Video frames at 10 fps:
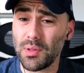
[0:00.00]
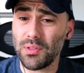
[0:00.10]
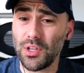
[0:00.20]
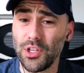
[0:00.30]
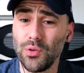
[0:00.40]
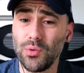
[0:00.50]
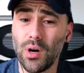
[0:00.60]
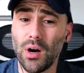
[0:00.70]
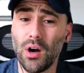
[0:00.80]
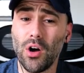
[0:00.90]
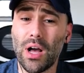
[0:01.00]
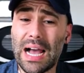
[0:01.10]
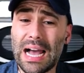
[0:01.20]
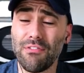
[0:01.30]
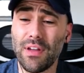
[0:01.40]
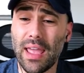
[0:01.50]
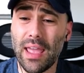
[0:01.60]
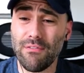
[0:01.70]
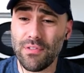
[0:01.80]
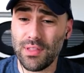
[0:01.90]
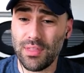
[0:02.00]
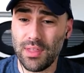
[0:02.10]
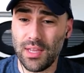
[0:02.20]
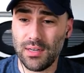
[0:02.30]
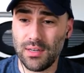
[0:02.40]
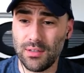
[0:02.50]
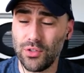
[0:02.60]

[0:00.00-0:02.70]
you have everything to